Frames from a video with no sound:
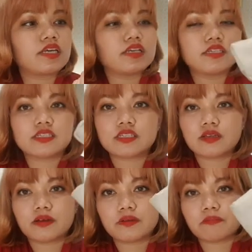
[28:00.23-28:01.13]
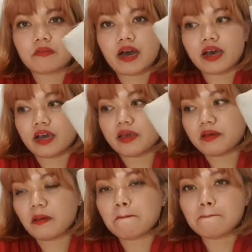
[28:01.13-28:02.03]
is
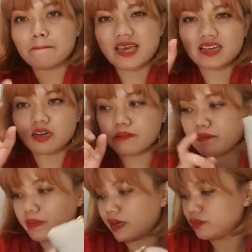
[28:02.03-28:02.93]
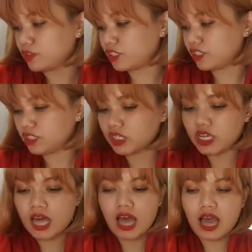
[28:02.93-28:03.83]
my makeup pouch
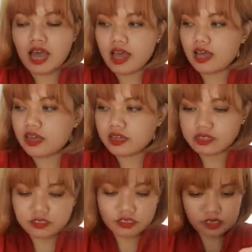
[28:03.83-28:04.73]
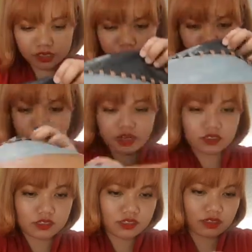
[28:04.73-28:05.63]
and what
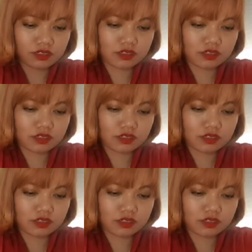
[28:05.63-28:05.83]
else?